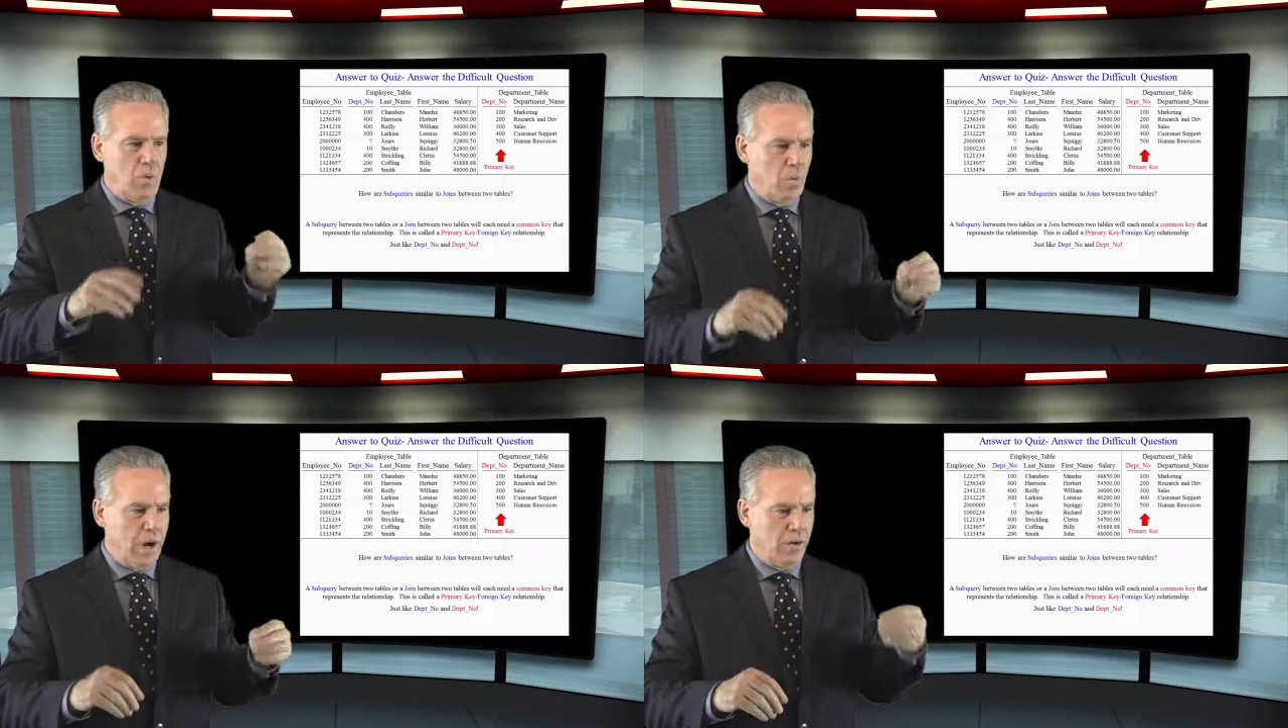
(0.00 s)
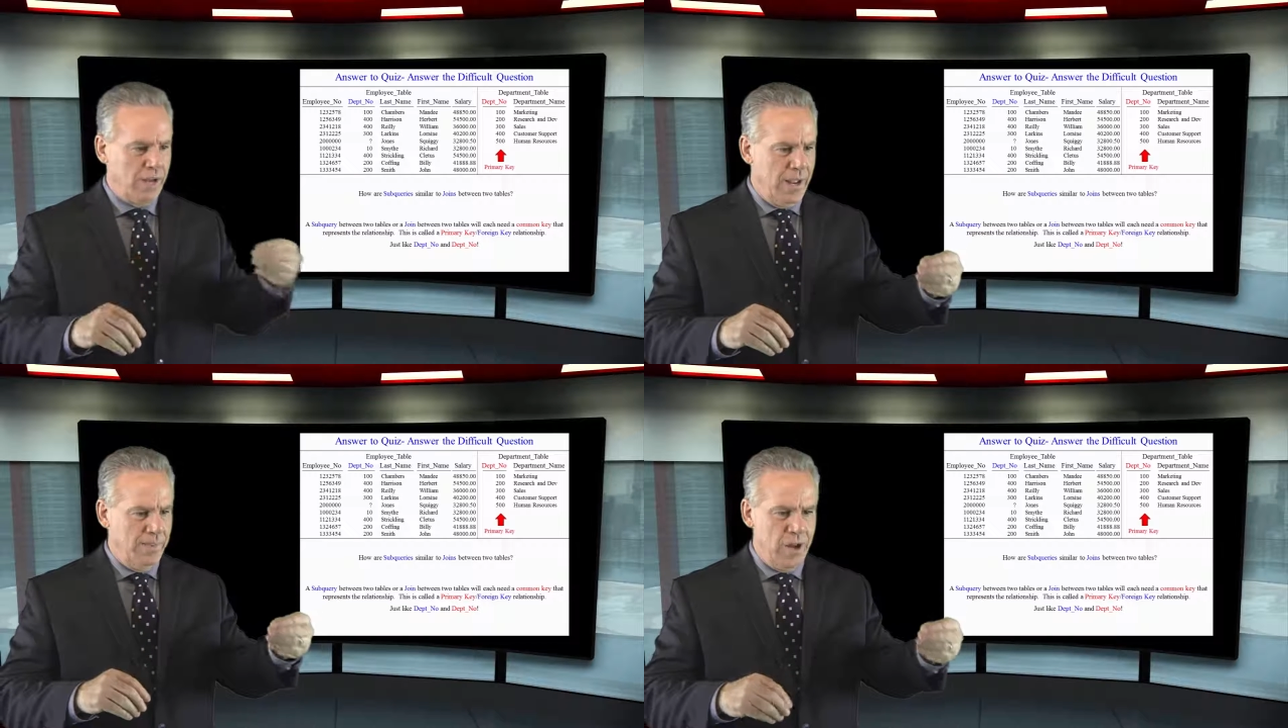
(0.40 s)
where
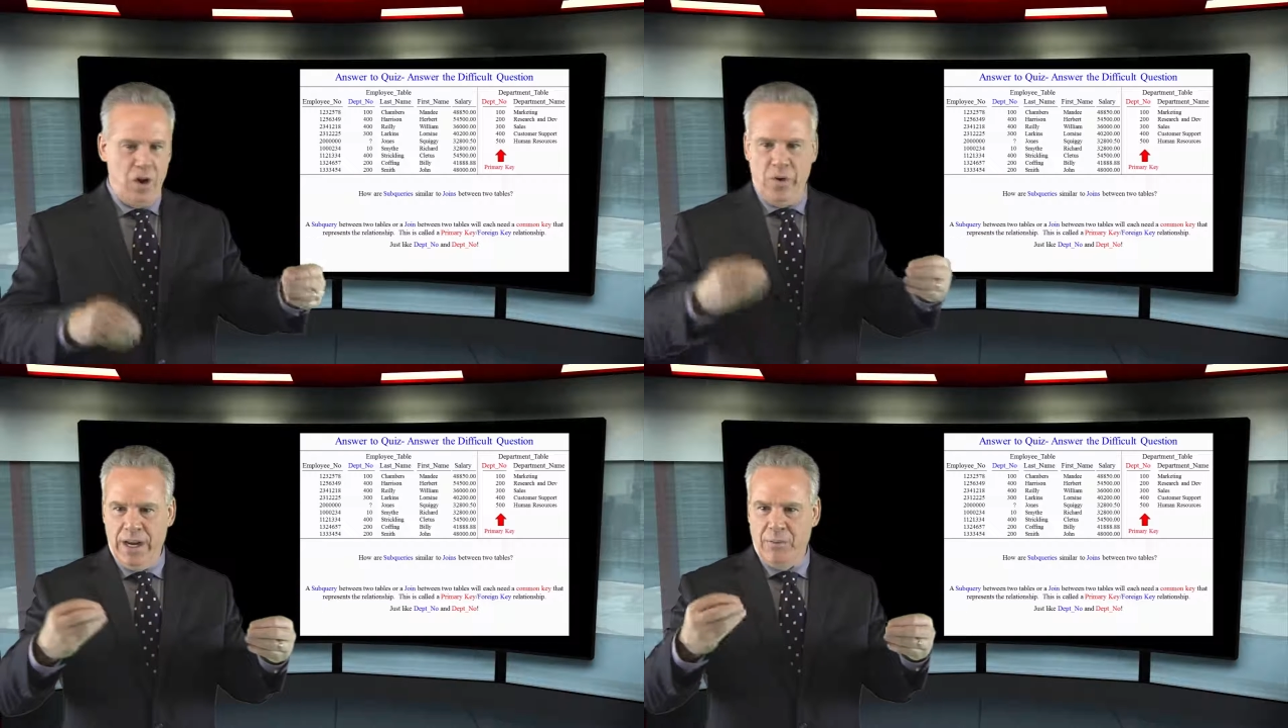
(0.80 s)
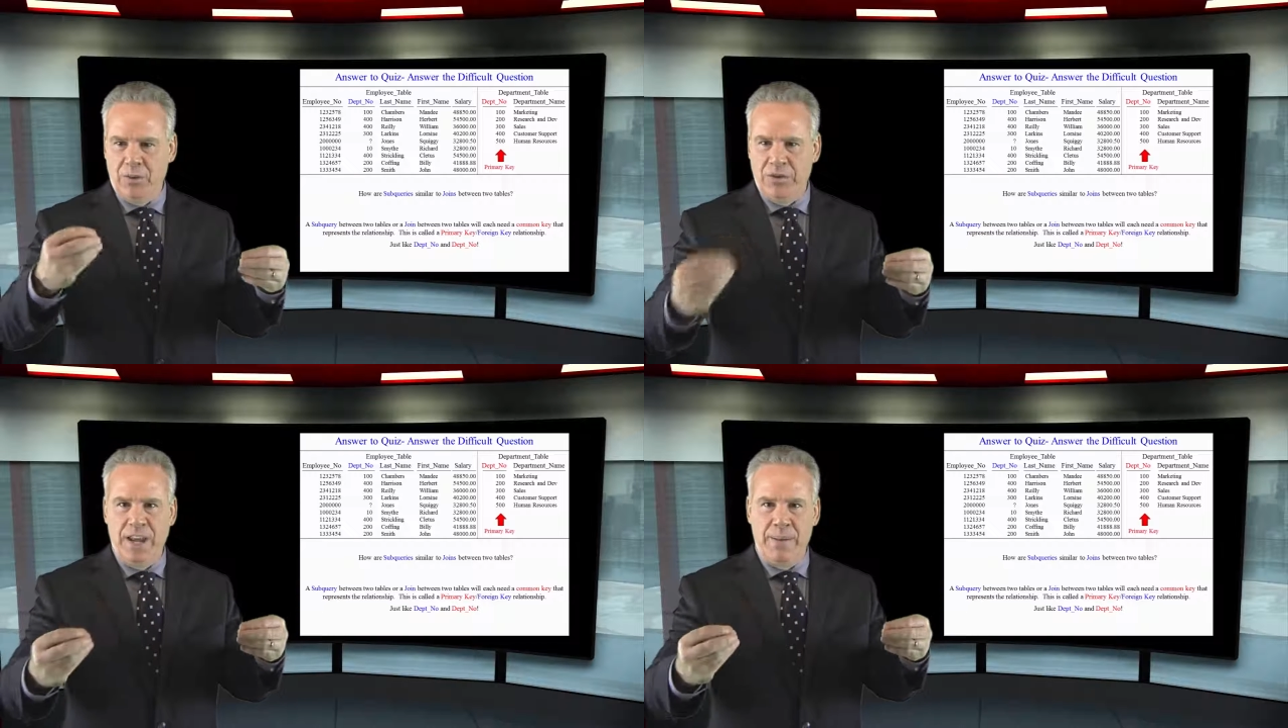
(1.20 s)
deptno
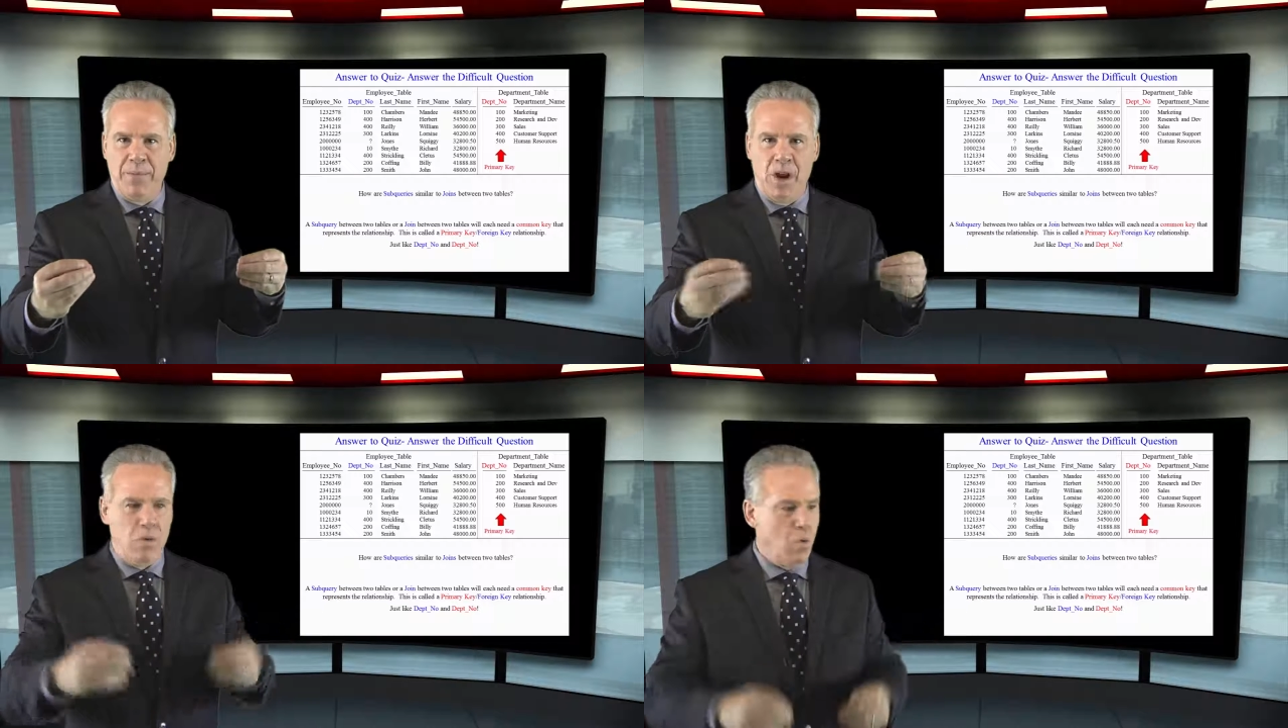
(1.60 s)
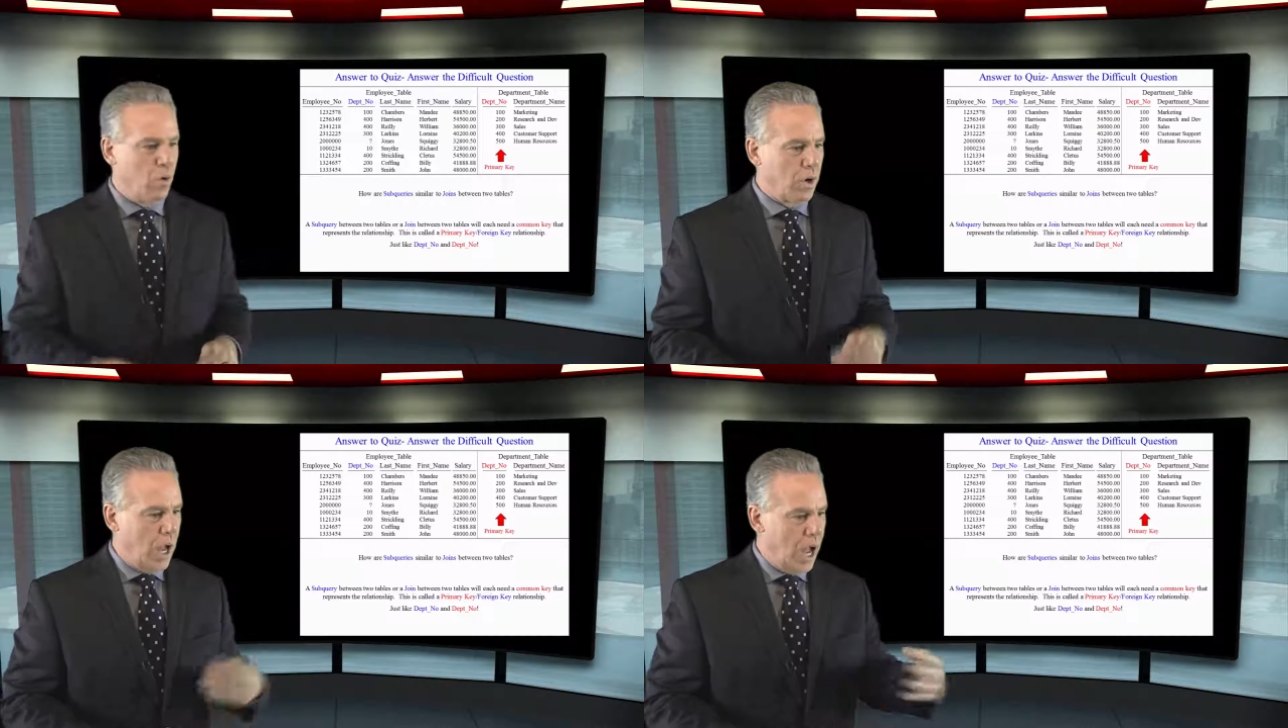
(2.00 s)
equals deptno
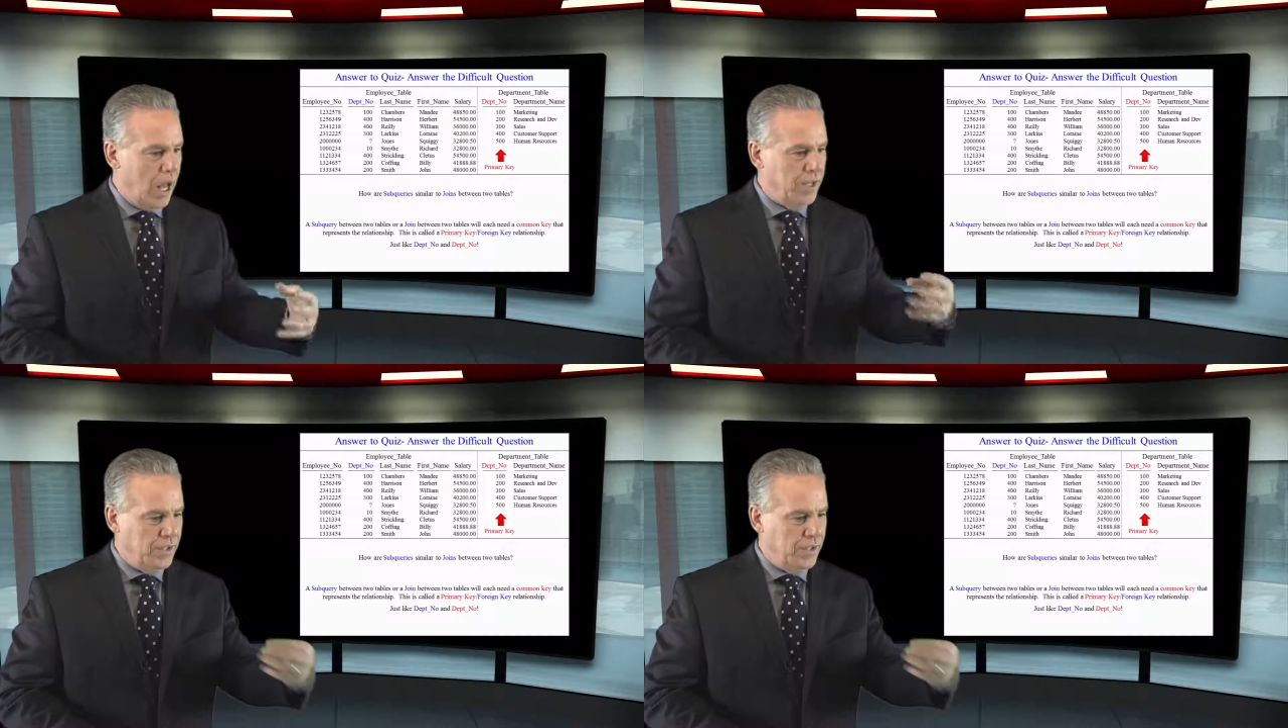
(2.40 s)
or on